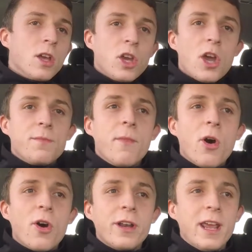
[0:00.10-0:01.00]
Good
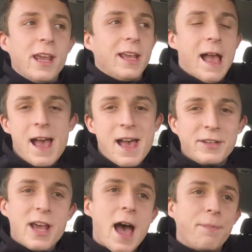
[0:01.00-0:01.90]
morning
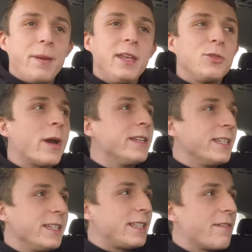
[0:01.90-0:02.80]
and happy
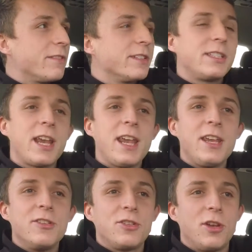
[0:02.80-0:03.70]

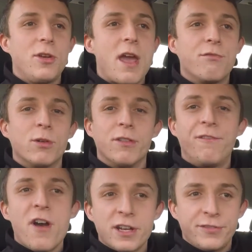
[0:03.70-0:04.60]
2017 to everyone. The
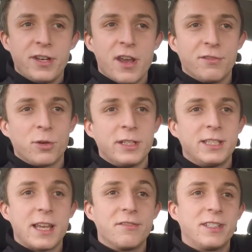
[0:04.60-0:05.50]
first video of
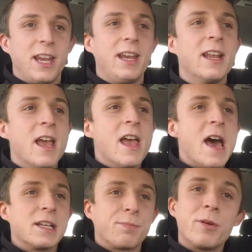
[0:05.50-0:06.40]
2017,
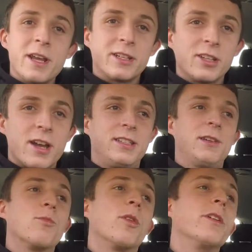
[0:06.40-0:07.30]
and it's a pretty
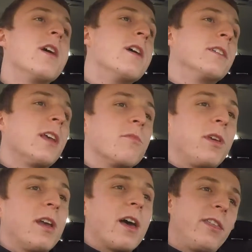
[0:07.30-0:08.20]
exciting one.
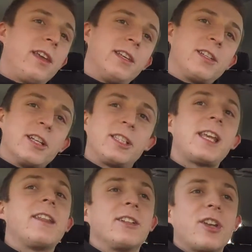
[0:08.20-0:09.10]
Something that I think is going to
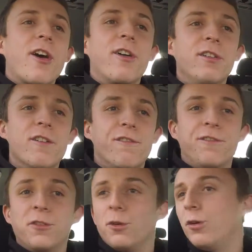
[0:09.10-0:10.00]
set the tone
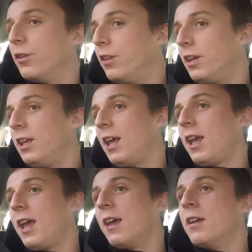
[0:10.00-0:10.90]
for the
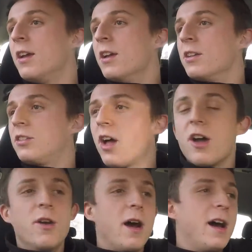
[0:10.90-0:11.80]
year.
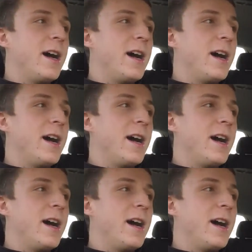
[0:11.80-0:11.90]
So